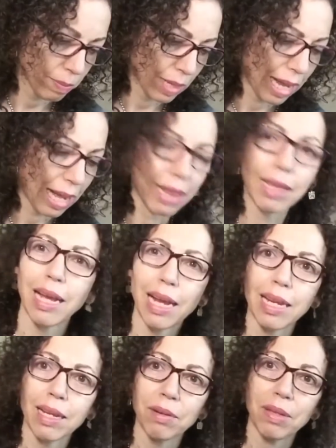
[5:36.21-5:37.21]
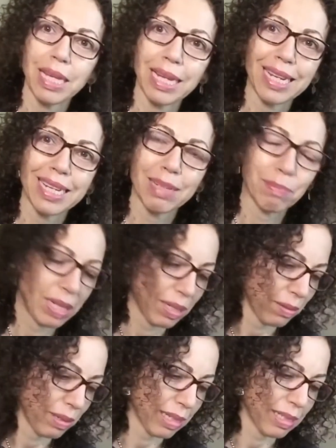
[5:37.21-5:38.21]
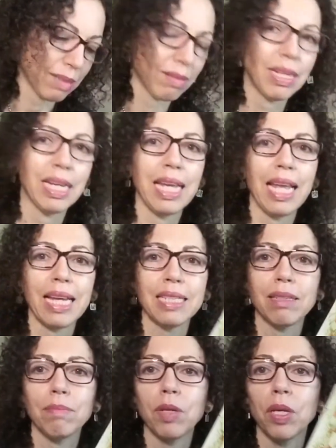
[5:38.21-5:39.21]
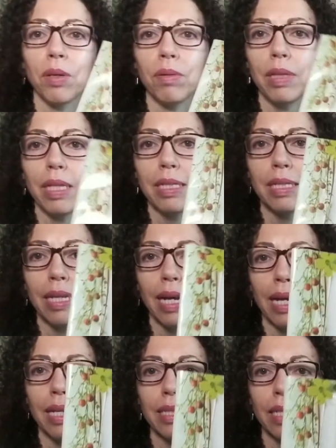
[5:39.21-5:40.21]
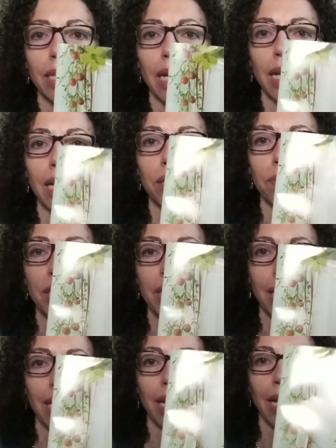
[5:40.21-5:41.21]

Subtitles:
I'll include the link below. So it has some cute designs. I especially